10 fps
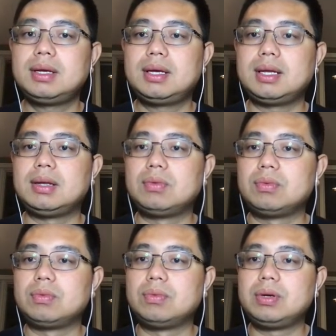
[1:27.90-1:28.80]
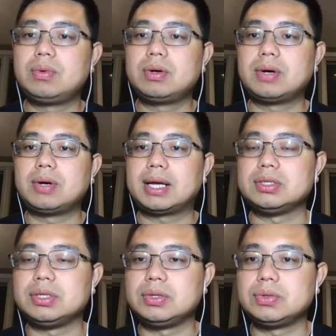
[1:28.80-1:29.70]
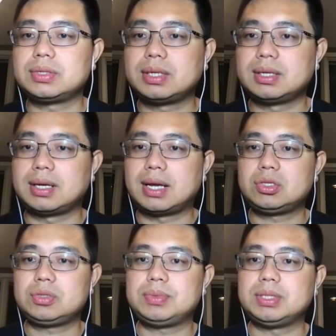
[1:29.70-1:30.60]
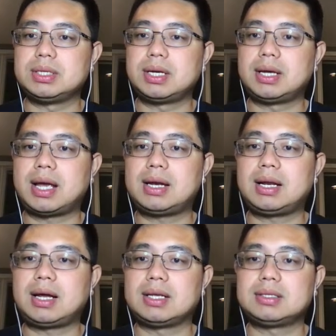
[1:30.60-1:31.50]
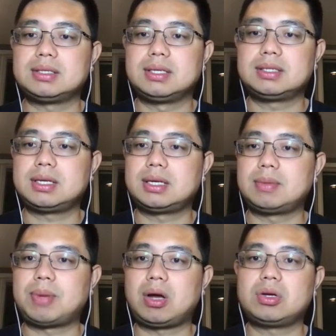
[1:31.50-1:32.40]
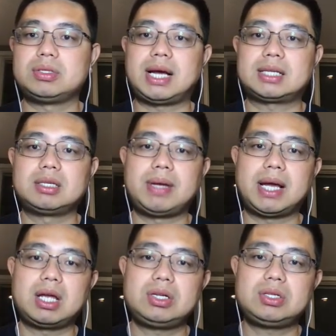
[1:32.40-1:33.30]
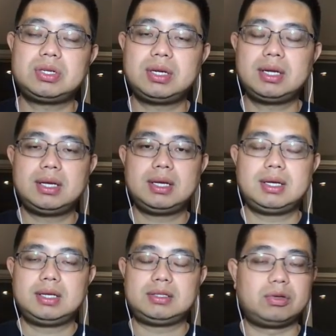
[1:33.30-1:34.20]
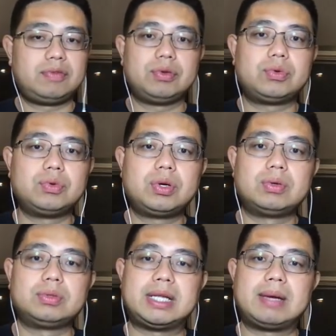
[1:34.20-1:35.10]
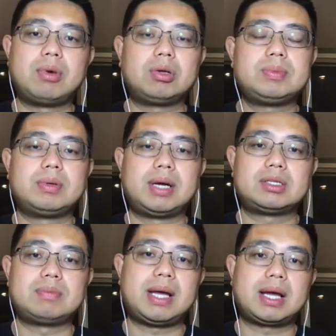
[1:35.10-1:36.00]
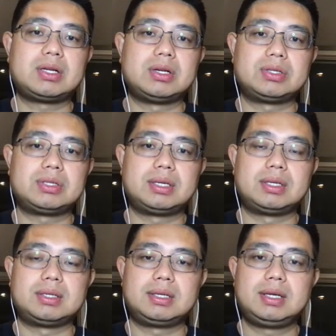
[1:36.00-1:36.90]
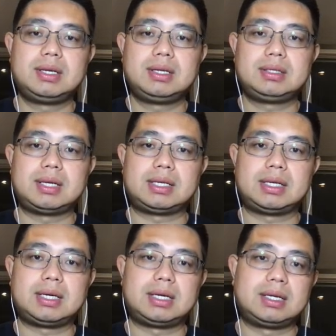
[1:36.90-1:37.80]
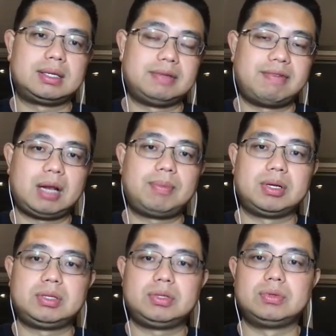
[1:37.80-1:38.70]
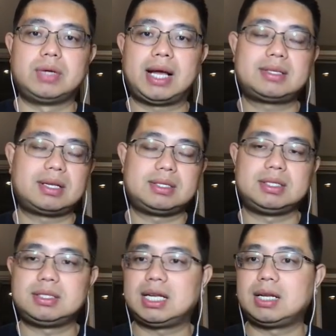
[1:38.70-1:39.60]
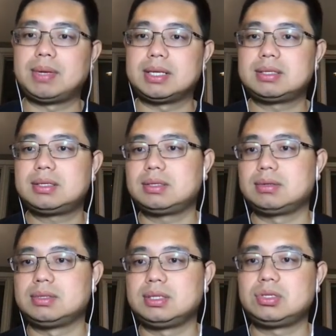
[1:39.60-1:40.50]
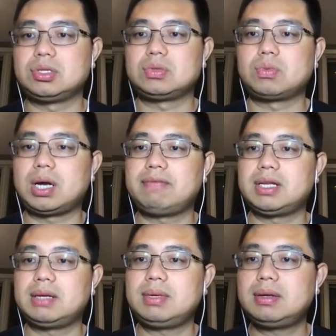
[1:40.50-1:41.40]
And we will actually use uh, HPAanalyze, this uh, bioconductor package. So if you Google, there are multiple actual packages uh, that are uh, developed to access this database. So this is just one of them.